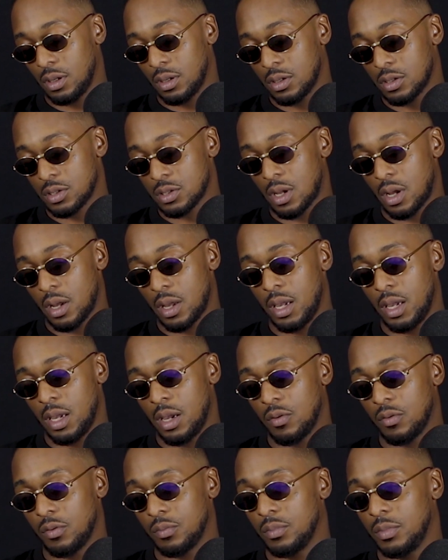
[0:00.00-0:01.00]
going to start
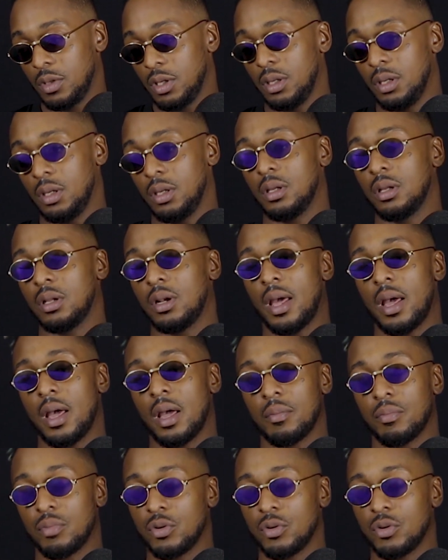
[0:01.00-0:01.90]
hearing me, like,